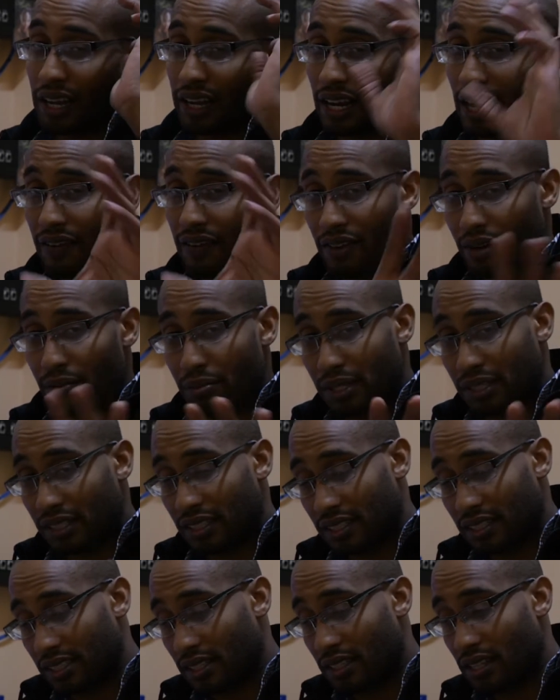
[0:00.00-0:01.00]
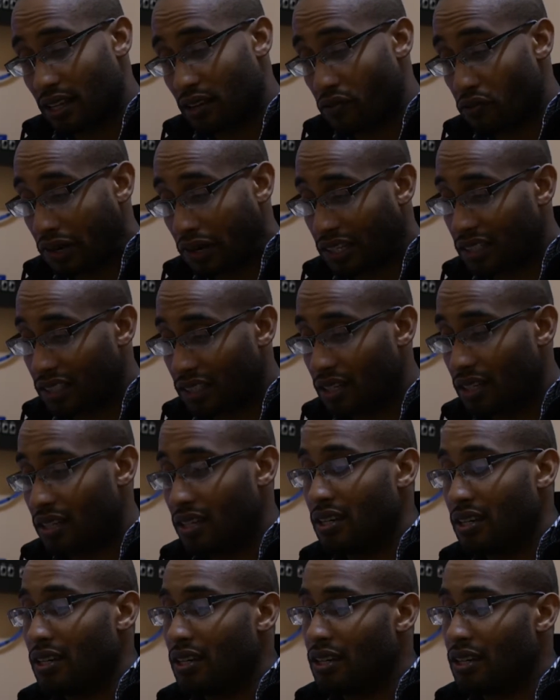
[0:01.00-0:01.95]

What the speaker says: like have their business name registered,